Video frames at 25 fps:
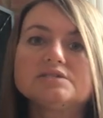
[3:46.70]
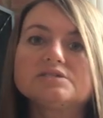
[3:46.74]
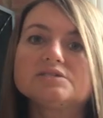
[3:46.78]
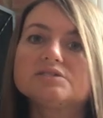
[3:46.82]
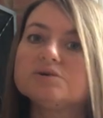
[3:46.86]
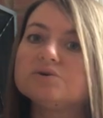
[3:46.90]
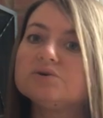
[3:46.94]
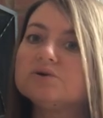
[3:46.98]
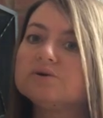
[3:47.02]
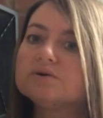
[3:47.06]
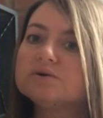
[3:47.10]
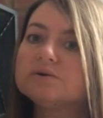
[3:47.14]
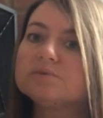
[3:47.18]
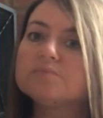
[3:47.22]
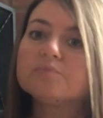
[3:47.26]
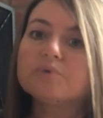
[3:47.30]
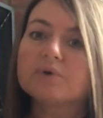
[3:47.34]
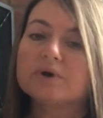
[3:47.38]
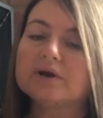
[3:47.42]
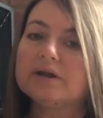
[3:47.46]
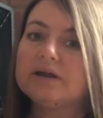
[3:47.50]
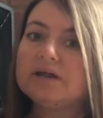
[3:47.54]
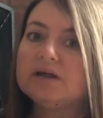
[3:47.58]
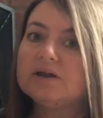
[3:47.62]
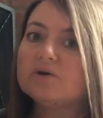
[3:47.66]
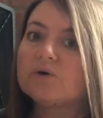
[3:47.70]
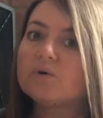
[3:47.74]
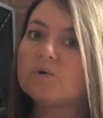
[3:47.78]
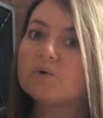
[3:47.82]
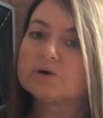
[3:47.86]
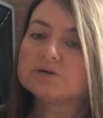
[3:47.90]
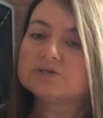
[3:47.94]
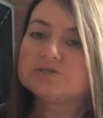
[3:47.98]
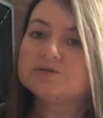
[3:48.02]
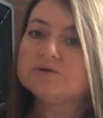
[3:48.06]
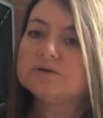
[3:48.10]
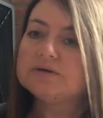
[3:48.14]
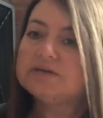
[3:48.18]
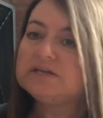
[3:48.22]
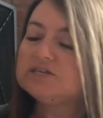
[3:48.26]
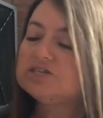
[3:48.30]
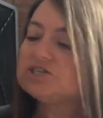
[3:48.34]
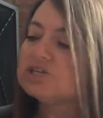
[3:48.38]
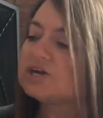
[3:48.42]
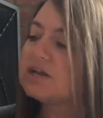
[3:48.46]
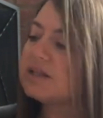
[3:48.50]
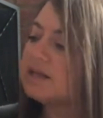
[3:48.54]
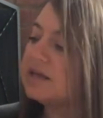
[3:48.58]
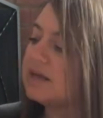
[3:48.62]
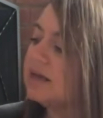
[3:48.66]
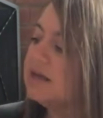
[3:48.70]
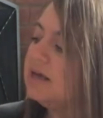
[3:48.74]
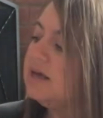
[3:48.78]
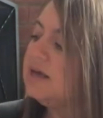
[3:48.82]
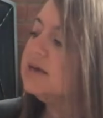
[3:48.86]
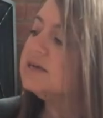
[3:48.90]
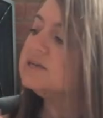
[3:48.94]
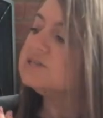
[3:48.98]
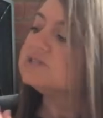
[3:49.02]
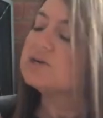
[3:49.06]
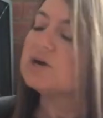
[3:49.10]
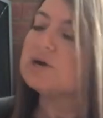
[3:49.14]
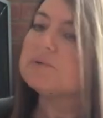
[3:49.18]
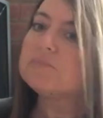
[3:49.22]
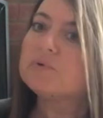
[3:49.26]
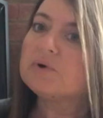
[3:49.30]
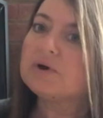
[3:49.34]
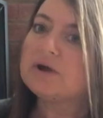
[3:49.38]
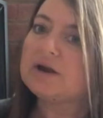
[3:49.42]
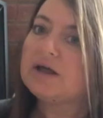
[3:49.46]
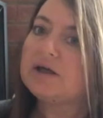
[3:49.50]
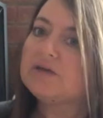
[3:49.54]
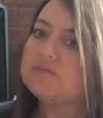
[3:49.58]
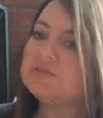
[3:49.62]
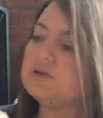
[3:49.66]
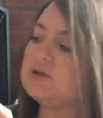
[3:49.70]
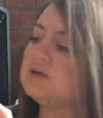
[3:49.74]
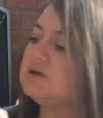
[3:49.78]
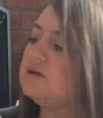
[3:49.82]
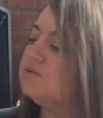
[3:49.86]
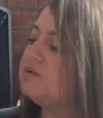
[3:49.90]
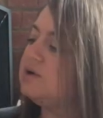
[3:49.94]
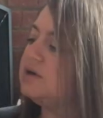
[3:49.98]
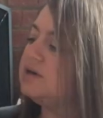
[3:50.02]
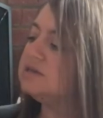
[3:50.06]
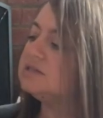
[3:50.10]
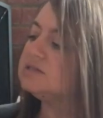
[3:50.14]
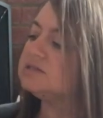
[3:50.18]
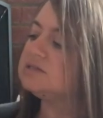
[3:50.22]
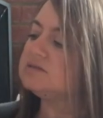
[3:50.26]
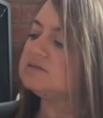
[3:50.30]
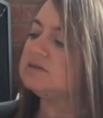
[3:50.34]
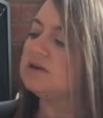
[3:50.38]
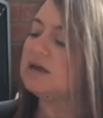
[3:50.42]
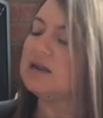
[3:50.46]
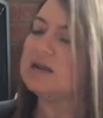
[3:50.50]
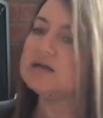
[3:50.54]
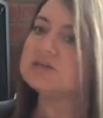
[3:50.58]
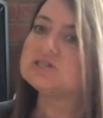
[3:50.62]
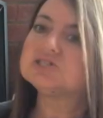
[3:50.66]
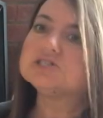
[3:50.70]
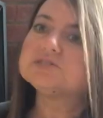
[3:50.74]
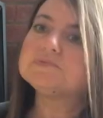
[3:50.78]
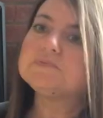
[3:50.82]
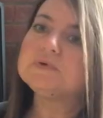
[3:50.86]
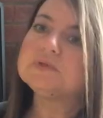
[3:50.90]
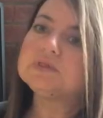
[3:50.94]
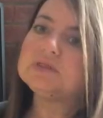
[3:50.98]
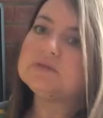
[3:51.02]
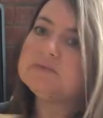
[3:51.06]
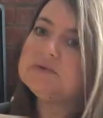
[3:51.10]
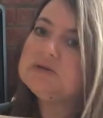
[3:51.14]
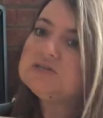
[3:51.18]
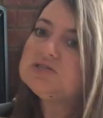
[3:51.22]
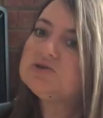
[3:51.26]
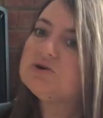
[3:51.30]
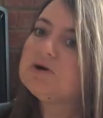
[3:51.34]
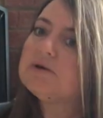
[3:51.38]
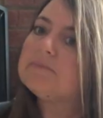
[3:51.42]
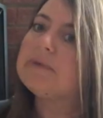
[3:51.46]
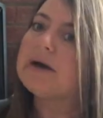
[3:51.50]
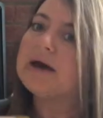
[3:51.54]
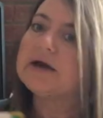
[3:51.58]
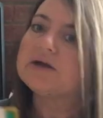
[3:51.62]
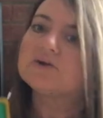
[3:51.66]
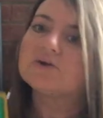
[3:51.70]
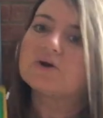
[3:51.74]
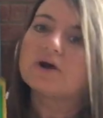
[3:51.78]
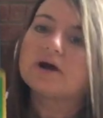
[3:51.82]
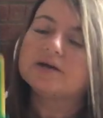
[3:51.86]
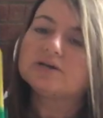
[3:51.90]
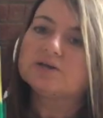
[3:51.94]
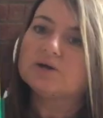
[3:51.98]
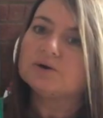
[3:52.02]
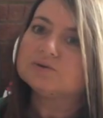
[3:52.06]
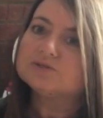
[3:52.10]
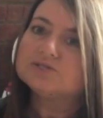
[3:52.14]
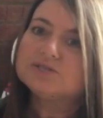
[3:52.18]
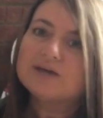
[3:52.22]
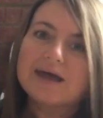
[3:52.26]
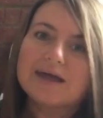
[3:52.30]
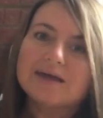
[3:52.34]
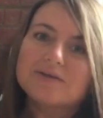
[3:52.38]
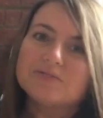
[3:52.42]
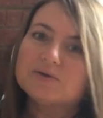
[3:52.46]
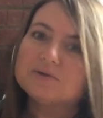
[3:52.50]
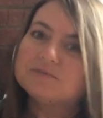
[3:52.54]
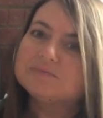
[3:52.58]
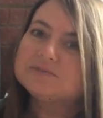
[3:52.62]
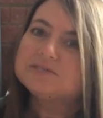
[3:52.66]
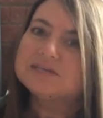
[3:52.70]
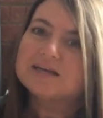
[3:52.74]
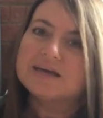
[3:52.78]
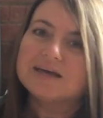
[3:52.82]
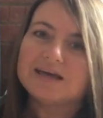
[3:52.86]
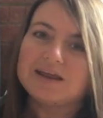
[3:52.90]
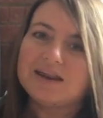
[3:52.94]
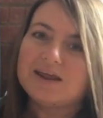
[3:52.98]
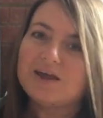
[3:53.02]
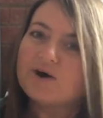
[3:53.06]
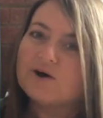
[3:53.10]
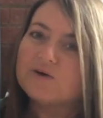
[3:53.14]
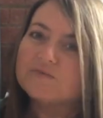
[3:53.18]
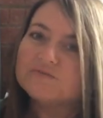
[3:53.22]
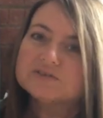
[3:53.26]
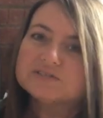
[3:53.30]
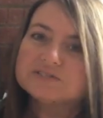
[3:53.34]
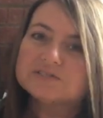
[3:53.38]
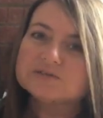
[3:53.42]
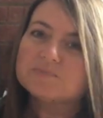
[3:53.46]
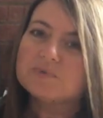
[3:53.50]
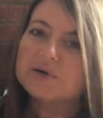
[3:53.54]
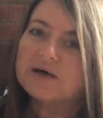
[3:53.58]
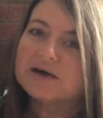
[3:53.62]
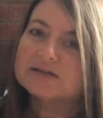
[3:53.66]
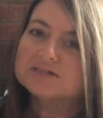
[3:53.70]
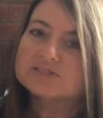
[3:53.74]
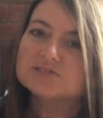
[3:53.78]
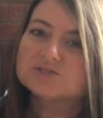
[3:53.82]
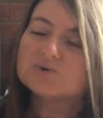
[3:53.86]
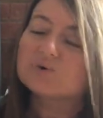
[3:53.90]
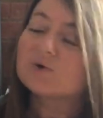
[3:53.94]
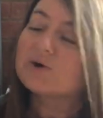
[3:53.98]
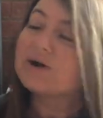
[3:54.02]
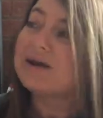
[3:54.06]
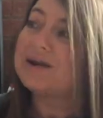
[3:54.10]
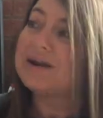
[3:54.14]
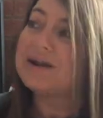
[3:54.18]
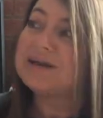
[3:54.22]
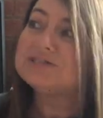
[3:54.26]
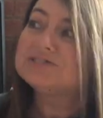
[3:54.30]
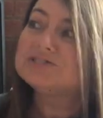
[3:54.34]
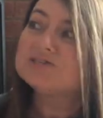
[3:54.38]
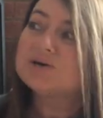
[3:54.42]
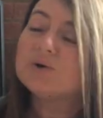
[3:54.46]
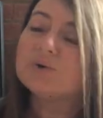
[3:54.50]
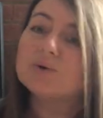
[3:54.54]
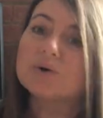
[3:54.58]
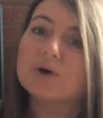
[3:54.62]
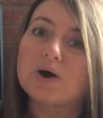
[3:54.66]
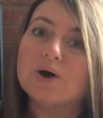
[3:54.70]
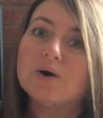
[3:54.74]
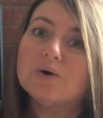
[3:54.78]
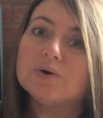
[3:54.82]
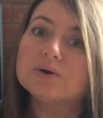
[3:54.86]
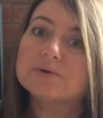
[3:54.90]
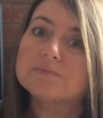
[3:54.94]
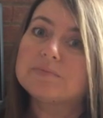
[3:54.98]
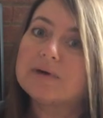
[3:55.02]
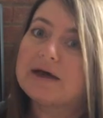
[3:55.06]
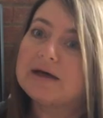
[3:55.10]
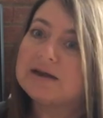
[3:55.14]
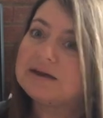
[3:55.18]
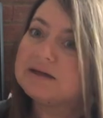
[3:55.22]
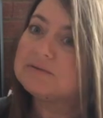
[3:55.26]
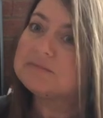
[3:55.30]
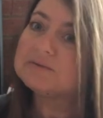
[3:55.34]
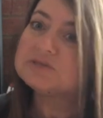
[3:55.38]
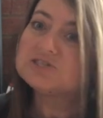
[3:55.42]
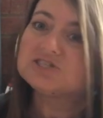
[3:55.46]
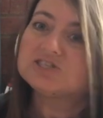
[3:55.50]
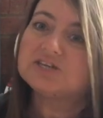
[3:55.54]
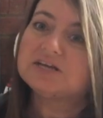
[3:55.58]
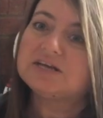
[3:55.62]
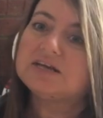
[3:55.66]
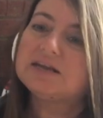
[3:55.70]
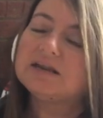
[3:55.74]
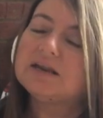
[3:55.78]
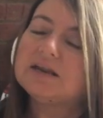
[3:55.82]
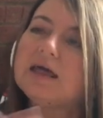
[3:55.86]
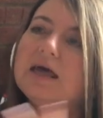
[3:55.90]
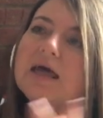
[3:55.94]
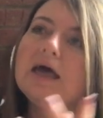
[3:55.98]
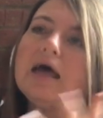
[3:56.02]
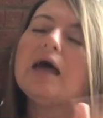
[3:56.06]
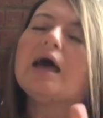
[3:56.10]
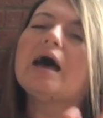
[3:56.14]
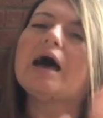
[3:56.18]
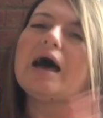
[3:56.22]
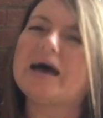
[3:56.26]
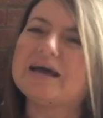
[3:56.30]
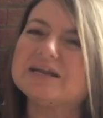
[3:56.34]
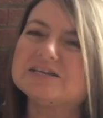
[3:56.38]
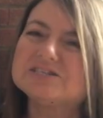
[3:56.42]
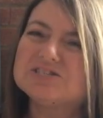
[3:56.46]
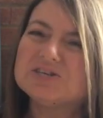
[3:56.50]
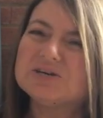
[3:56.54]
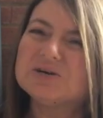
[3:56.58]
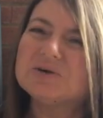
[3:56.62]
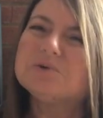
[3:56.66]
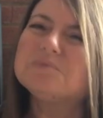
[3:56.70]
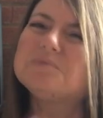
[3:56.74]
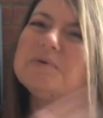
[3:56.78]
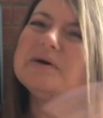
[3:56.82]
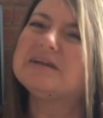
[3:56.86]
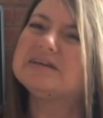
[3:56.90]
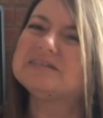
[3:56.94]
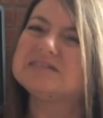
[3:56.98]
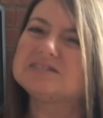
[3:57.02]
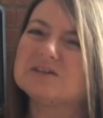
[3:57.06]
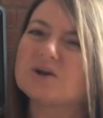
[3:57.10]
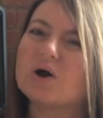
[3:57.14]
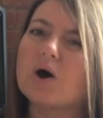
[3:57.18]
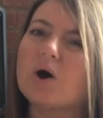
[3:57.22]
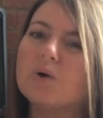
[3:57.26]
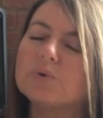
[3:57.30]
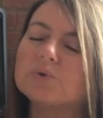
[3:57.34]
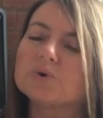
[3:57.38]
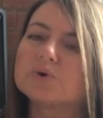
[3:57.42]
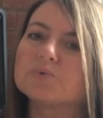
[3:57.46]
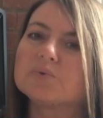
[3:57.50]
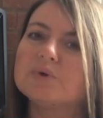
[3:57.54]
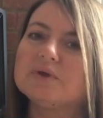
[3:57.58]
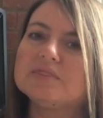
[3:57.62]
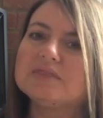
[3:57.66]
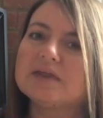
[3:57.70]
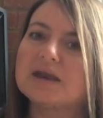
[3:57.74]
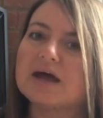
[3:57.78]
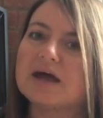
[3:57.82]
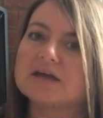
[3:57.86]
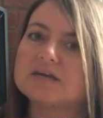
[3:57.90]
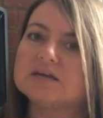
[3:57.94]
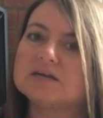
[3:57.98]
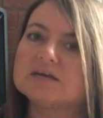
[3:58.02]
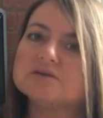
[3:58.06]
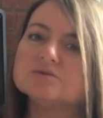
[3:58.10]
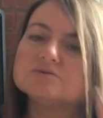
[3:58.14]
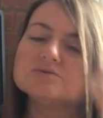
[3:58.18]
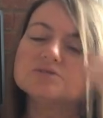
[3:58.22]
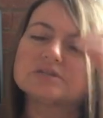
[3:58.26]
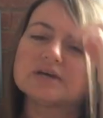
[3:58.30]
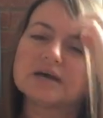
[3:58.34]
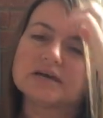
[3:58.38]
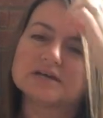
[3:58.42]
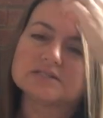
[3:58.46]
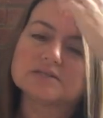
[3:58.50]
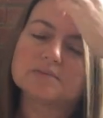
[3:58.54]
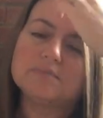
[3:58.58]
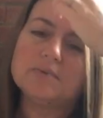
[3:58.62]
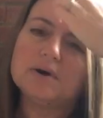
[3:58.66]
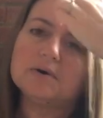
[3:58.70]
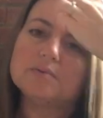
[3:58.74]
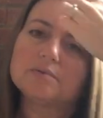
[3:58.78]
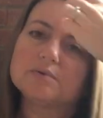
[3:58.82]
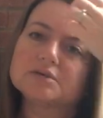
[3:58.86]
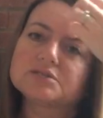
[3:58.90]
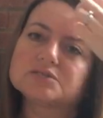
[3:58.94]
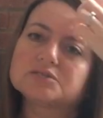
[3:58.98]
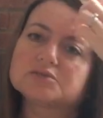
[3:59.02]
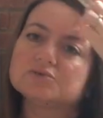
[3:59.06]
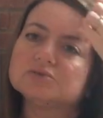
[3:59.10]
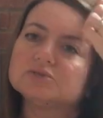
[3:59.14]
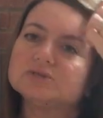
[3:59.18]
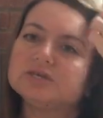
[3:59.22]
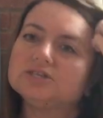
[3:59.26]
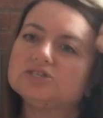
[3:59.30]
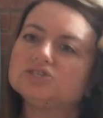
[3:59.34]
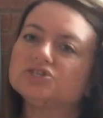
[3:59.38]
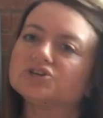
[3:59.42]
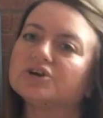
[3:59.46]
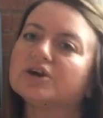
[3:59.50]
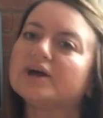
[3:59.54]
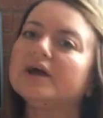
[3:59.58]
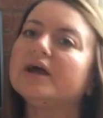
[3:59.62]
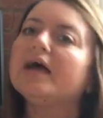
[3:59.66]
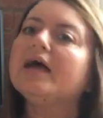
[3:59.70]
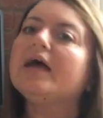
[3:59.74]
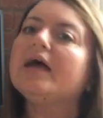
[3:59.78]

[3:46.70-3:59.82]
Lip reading: So you could print it or do it digitally. So I print out the units and I just put them into a binder. I don't take them to any office supply store, and I don't own a binding machine. I do, but it's an older one that I used as a public school teacher,